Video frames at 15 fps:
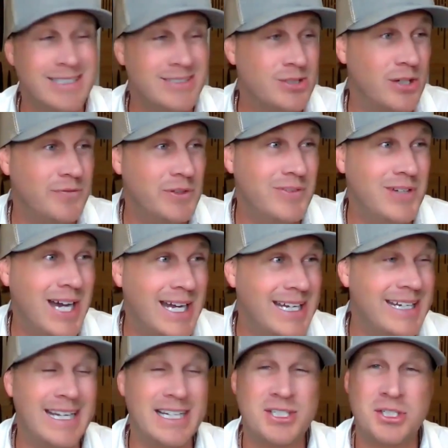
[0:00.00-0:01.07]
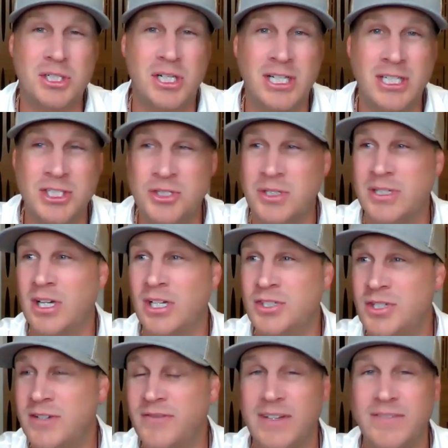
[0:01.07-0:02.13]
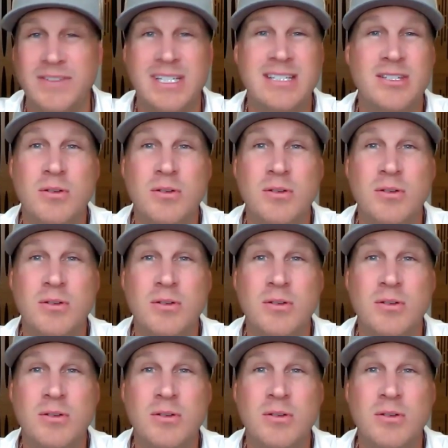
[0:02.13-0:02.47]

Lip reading: So if you've got an extra $100, $150,